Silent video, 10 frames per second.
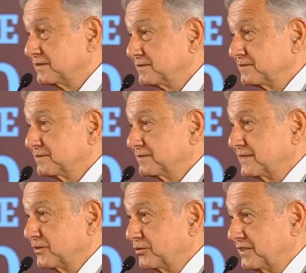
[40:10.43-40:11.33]
uh,
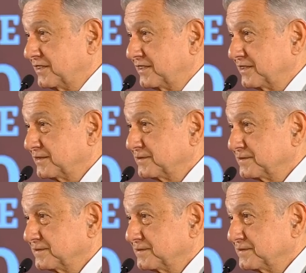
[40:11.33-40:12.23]

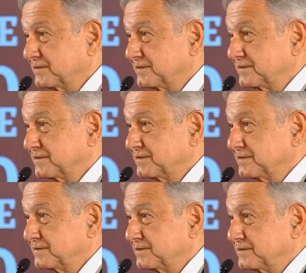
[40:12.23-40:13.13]
uh,
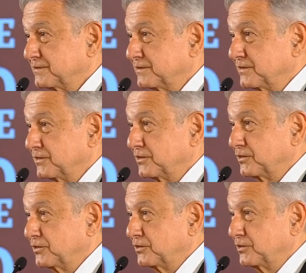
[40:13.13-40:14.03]

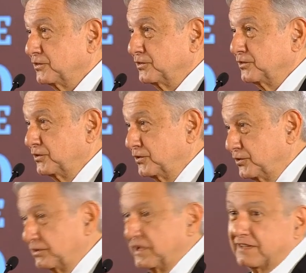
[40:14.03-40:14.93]
uh, uh,
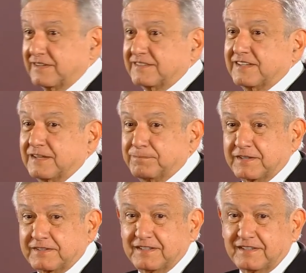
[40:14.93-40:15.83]
Justice
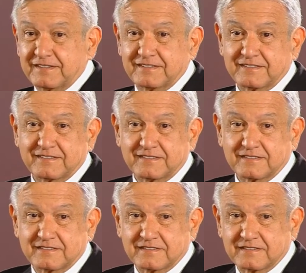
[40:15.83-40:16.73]

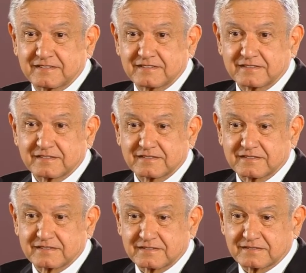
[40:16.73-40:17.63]
Department. And the
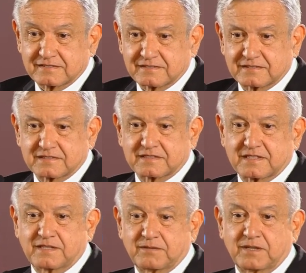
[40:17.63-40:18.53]
third part,
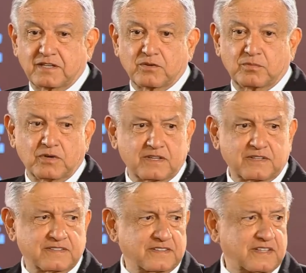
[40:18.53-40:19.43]

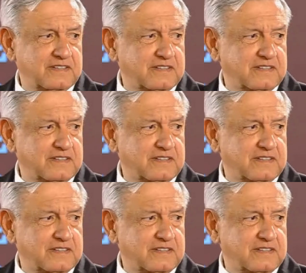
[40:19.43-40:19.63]
which is